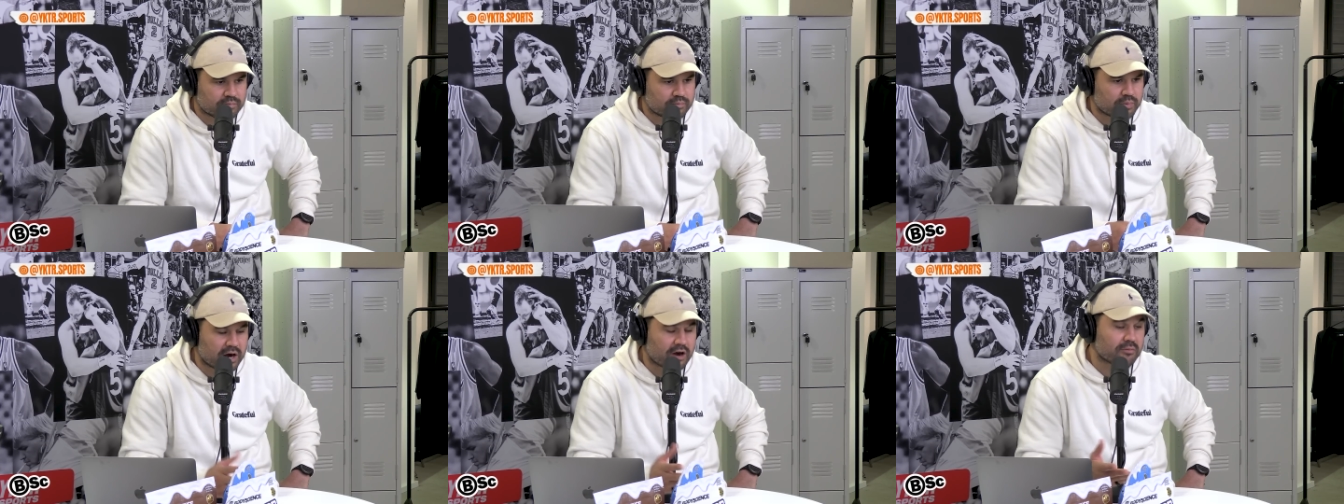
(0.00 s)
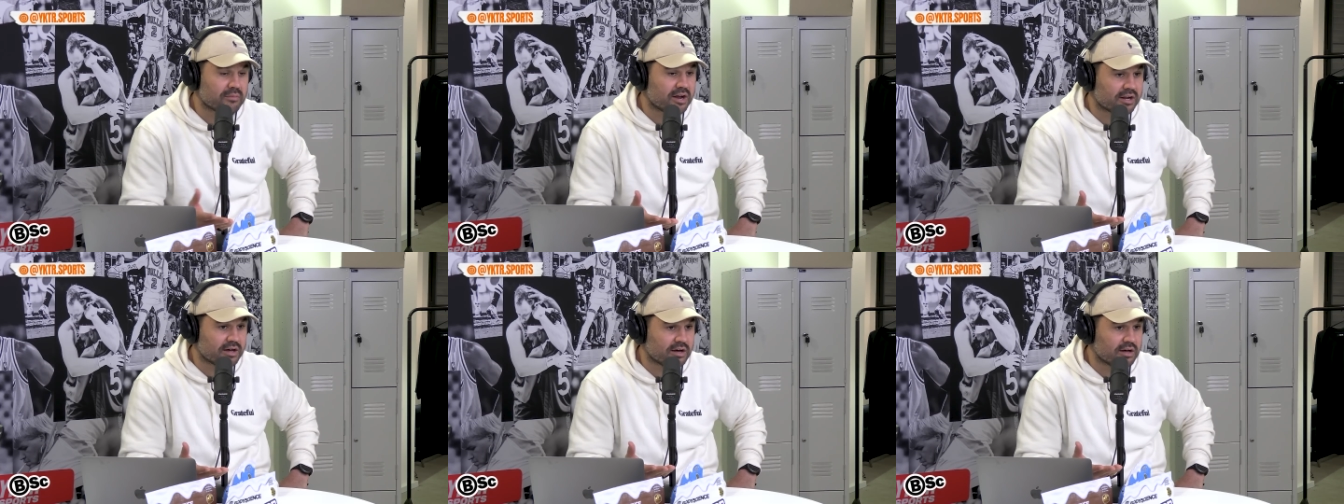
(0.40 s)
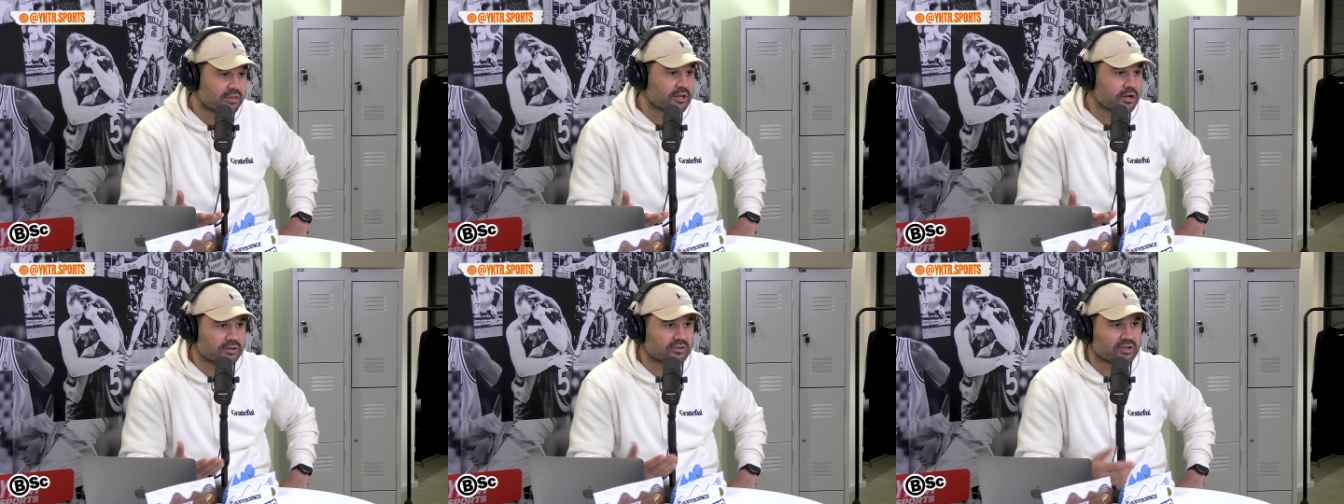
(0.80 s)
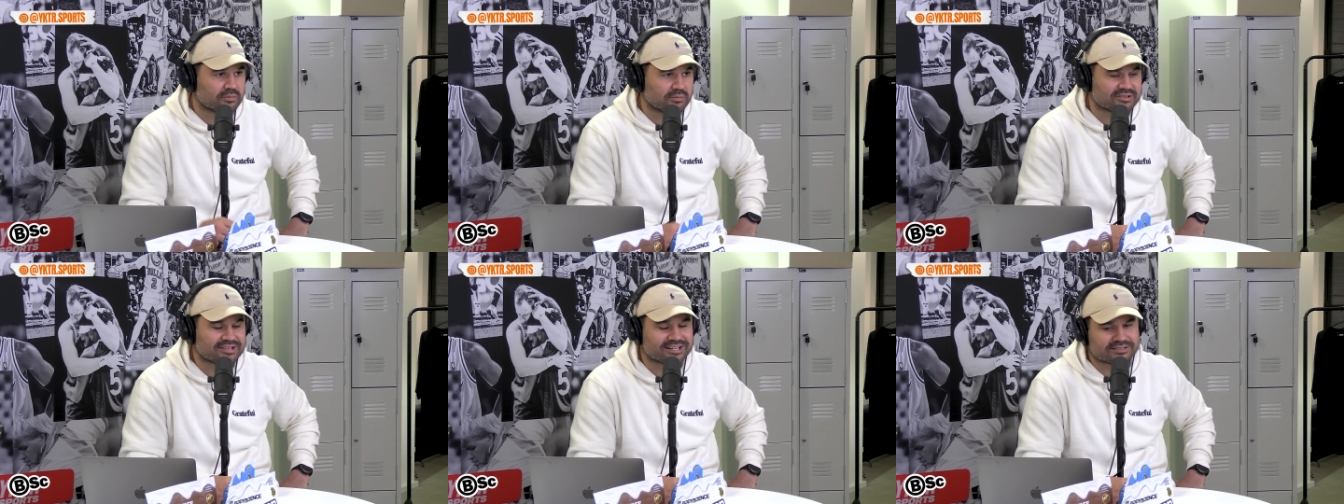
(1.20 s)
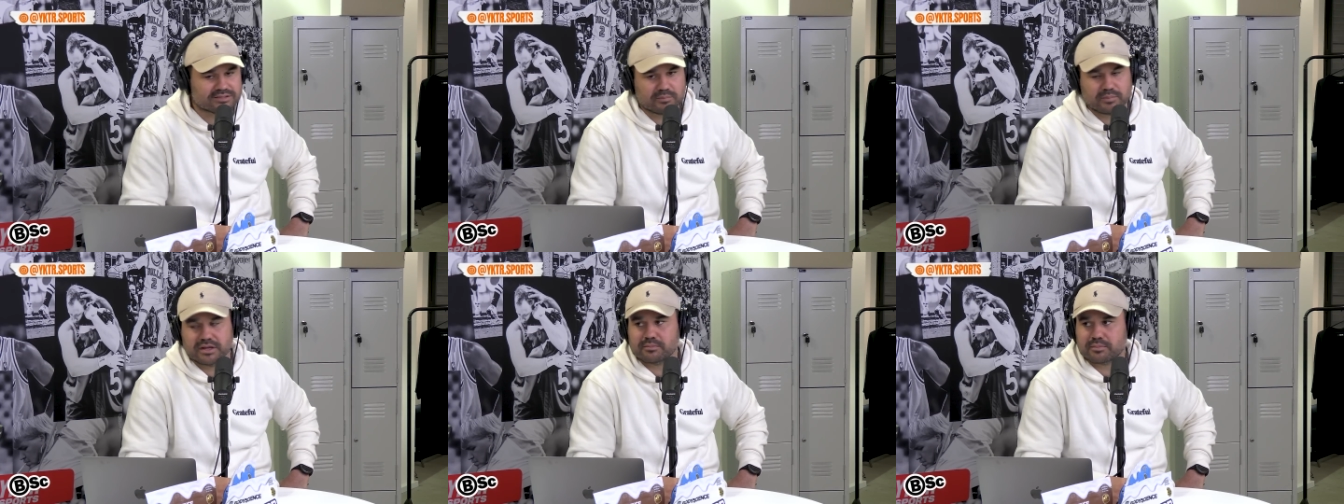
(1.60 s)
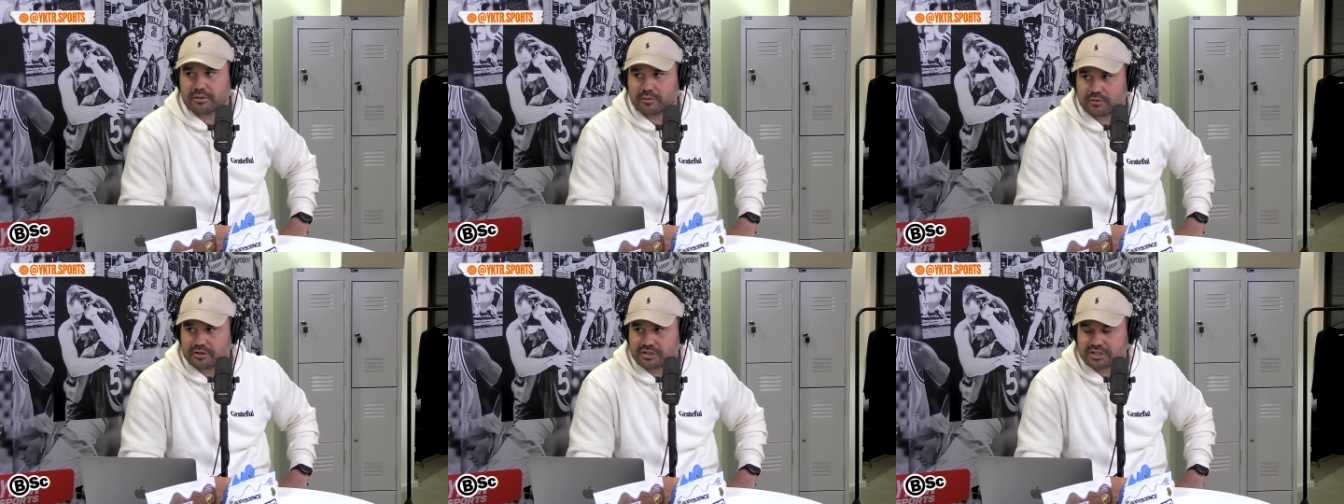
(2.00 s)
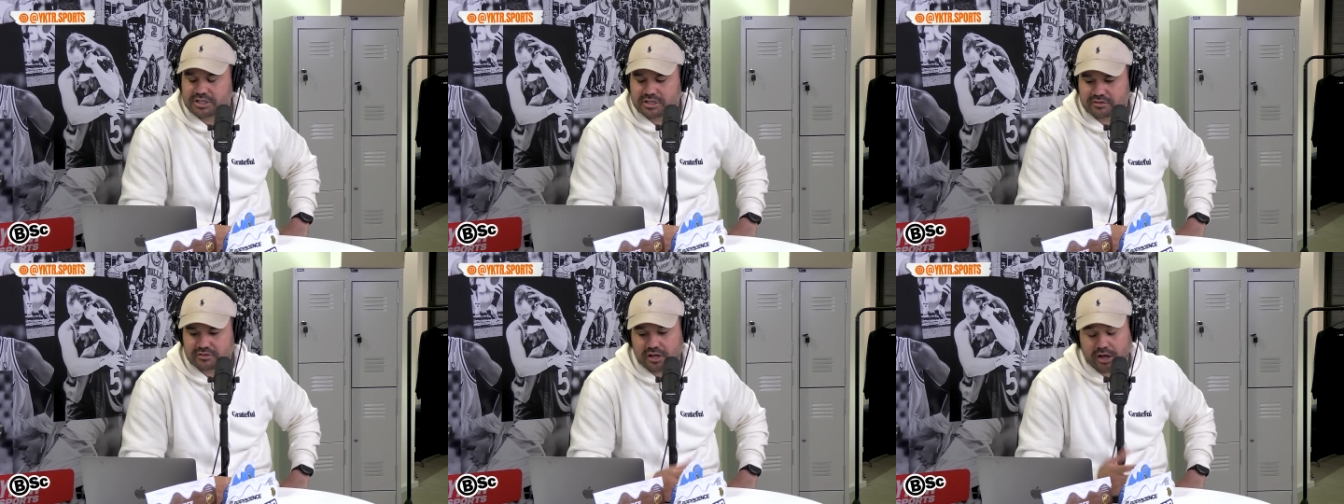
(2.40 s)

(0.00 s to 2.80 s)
Parramatta are the only team that's actually beat Penrith this year.